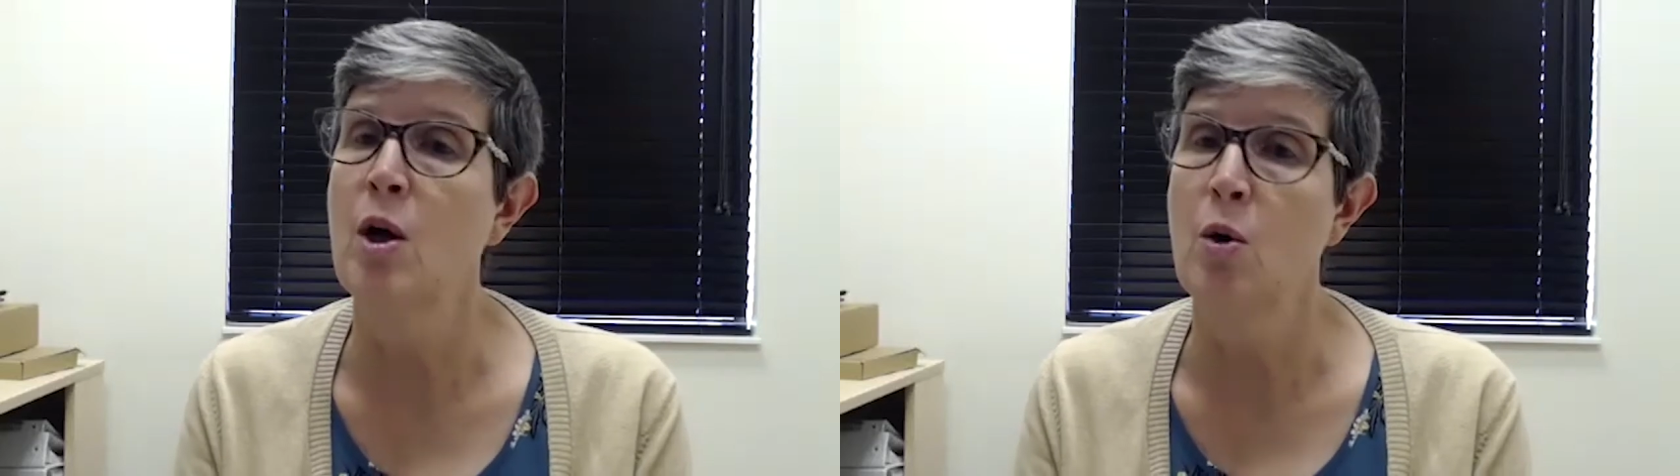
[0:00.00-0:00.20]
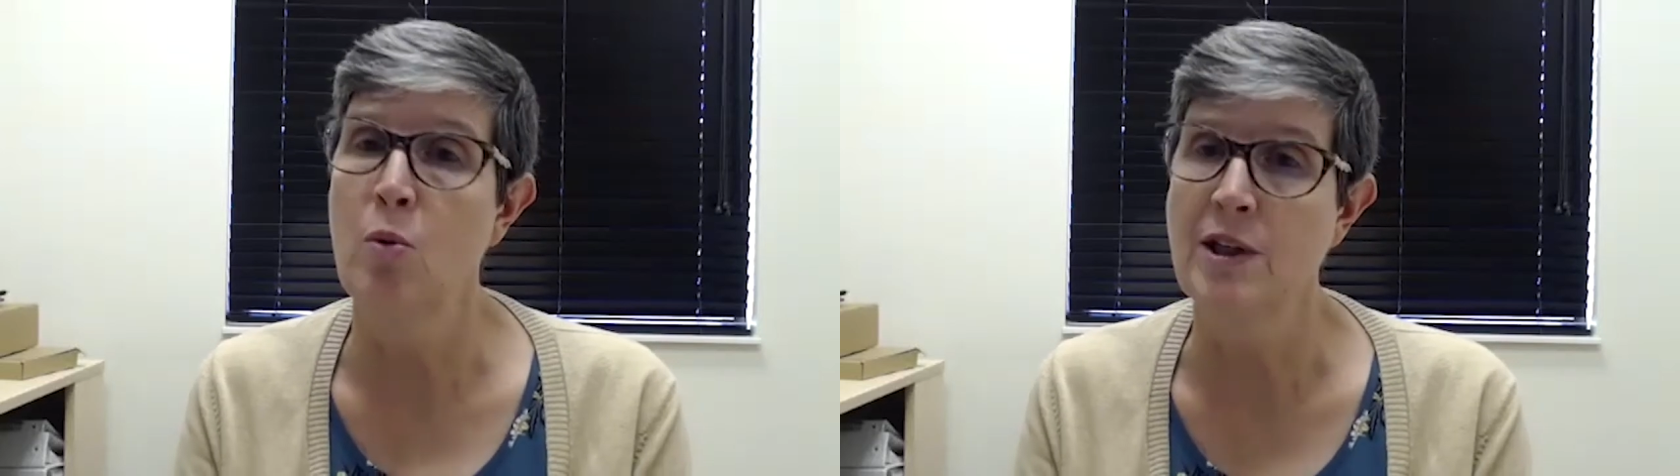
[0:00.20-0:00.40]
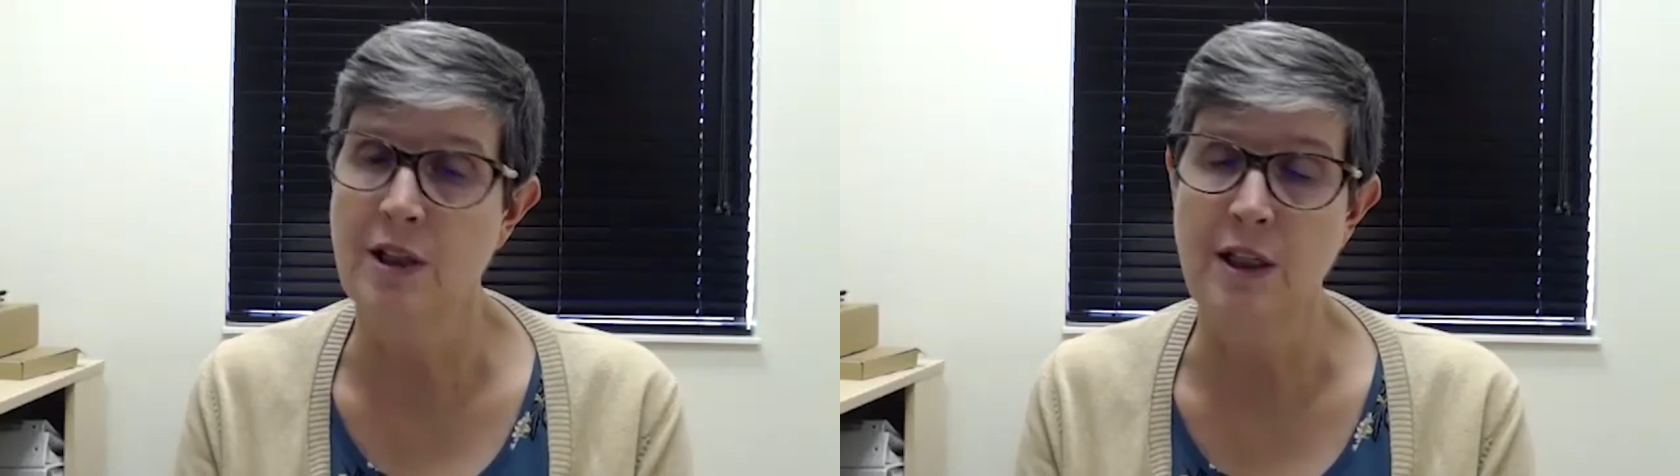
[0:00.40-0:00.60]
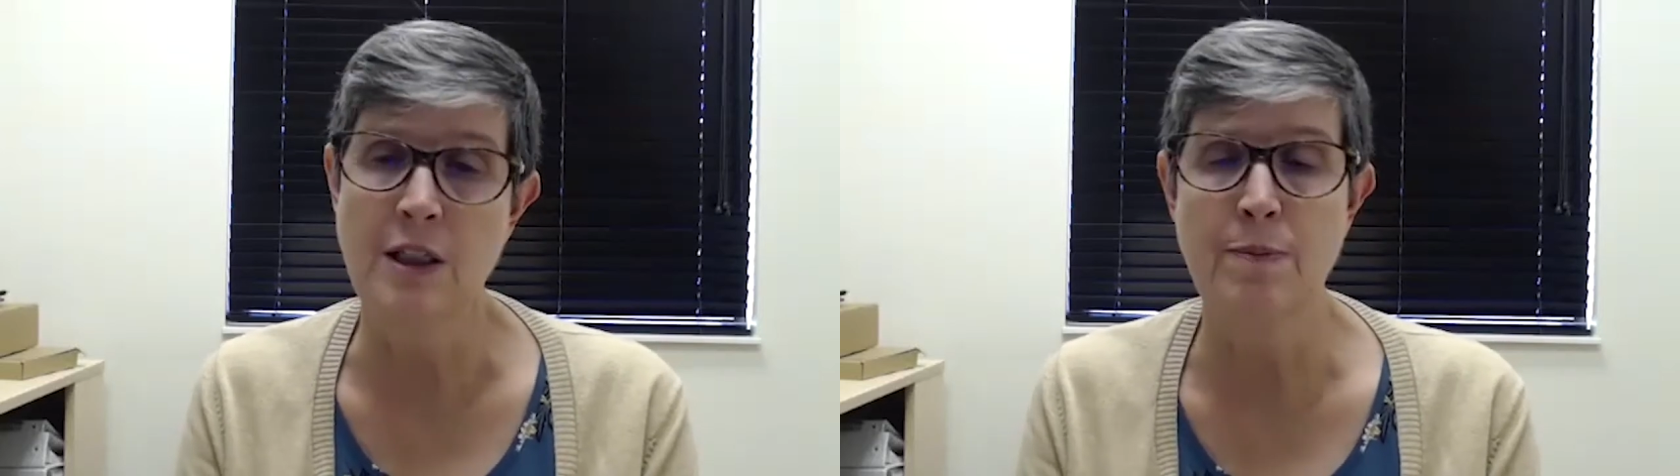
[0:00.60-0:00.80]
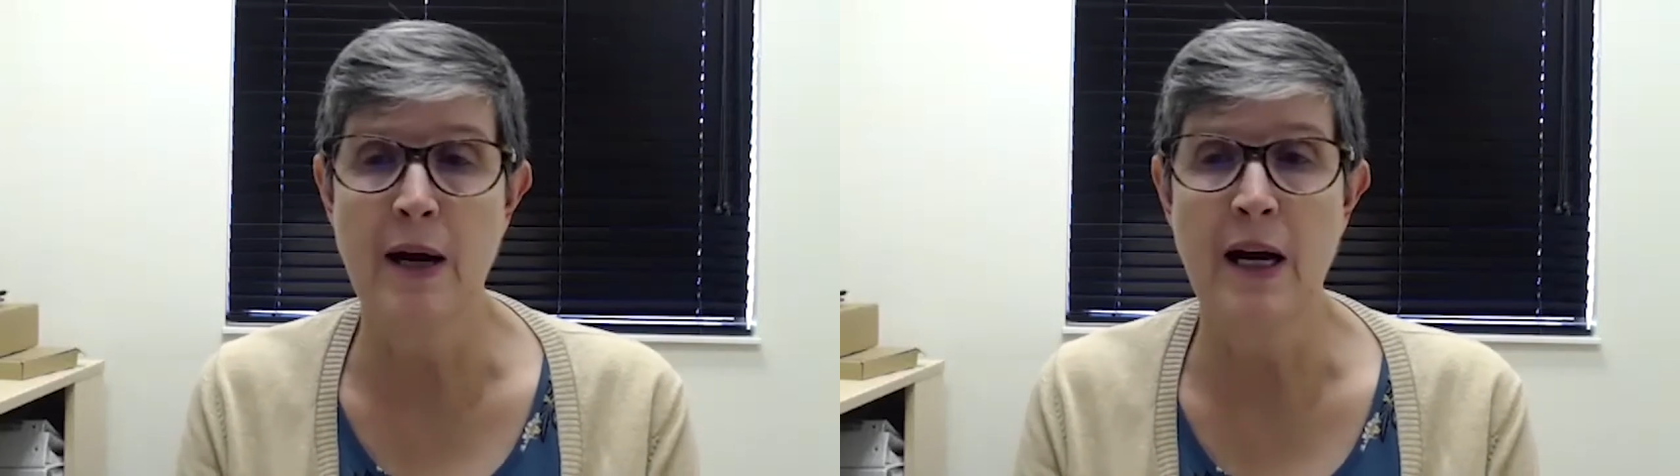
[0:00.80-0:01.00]
what to
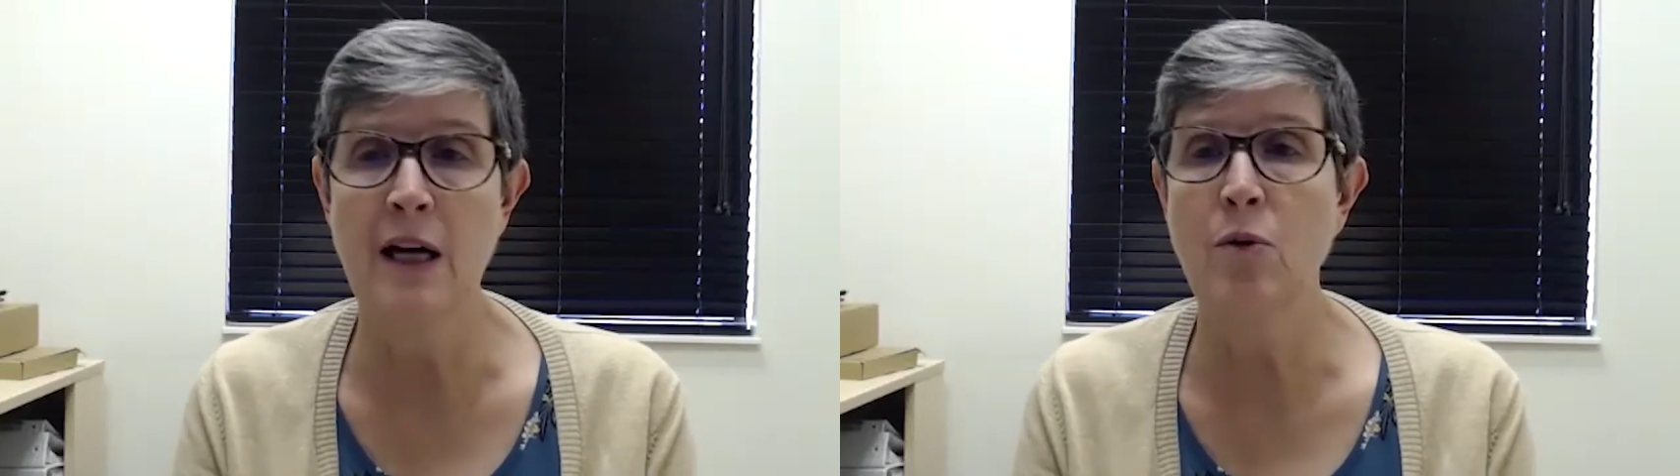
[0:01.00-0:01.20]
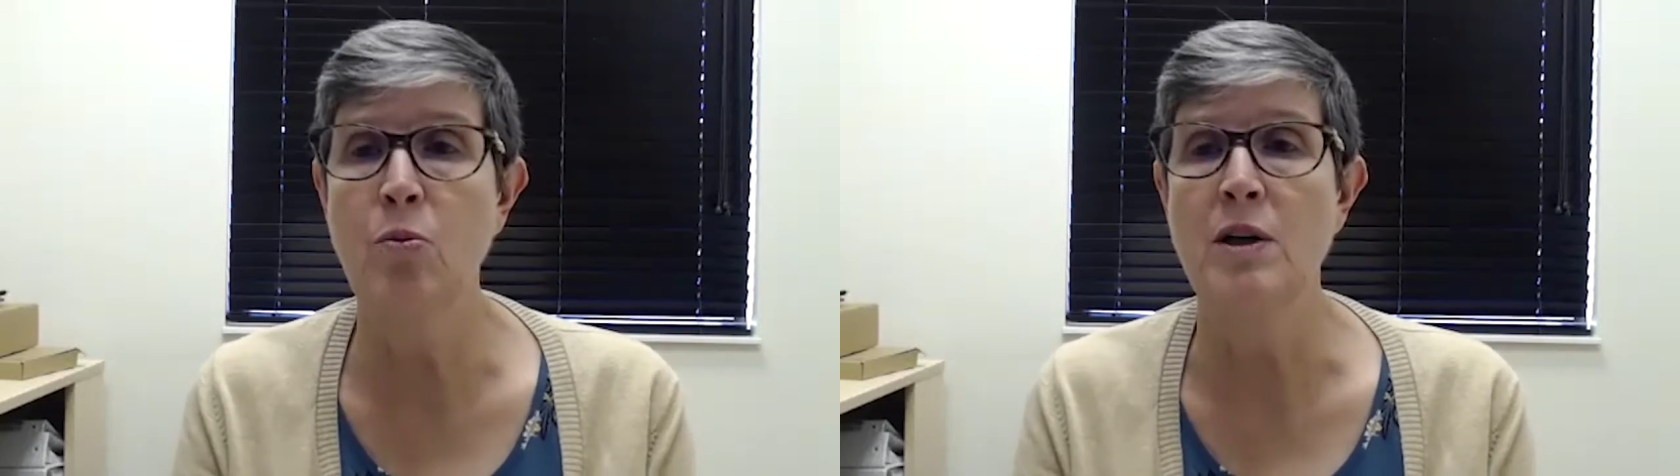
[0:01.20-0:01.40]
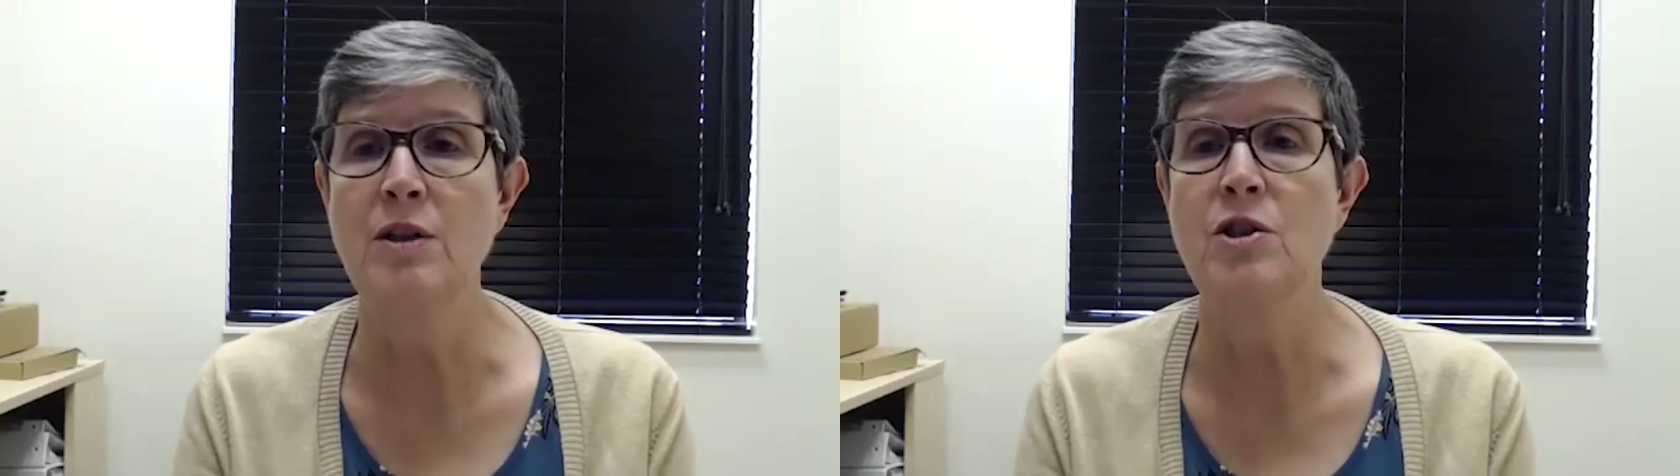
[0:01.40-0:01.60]
expect, what